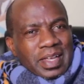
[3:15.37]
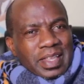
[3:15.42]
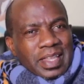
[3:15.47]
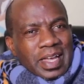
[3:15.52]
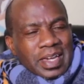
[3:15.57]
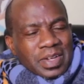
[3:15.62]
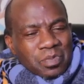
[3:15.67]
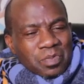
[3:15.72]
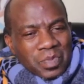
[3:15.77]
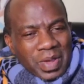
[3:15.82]

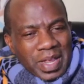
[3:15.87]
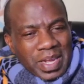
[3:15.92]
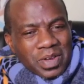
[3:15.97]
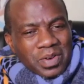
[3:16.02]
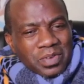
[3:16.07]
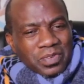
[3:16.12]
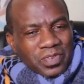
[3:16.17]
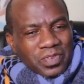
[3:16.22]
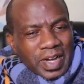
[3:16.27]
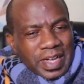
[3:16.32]
that many
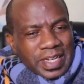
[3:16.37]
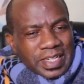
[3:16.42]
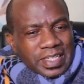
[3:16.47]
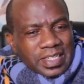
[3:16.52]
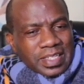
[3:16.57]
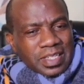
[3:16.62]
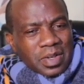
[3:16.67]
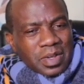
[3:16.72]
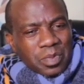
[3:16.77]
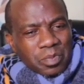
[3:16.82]
of
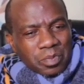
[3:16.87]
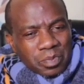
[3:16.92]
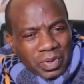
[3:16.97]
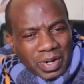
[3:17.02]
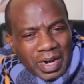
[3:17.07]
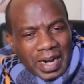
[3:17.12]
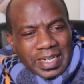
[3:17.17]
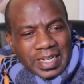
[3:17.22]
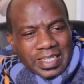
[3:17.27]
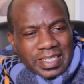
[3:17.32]
us
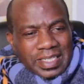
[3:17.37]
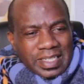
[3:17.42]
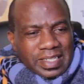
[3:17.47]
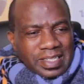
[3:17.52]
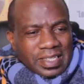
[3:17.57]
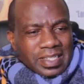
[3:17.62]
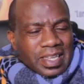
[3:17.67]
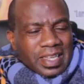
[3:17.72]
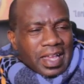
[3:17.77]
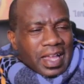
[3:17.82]

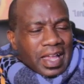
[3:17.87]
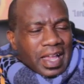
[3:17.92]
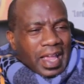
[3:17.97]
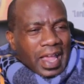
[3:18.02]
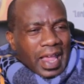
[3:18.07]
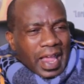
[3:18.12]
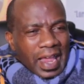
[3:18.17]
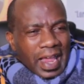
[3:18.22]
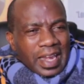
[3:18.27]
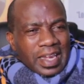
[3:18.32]
practice
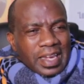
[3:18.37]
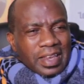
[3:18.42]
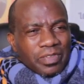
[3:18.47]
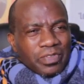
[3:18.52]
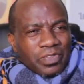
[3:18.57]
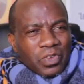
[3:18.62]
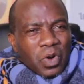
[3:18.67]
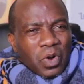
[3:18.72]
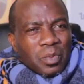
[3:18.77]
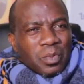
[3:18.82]
any
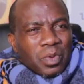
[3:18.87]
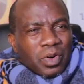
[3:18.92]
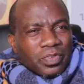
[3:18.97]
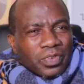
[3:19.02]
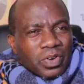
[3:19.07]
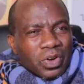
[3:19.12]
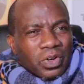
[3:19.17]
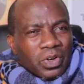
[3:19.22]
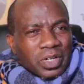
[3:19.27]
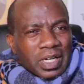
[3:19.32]
form
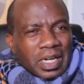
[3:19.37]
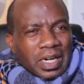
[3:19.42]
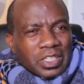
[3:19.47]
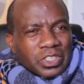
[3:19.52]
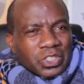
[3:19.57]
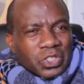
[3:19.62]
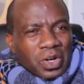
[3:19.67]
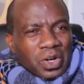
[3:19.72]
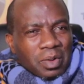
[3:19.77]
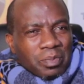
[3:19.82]
of
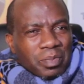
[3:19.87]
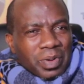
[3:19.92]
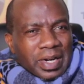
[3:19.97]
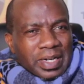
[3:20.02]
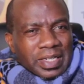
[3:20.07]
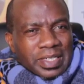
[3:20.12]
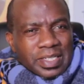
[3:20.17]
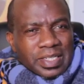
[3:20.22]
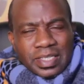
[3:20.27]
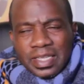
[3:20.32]
cultural
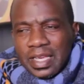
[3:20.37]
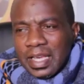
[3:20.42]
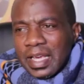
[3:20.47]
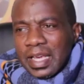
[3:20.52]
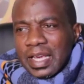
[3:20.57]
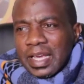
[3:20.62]
practice.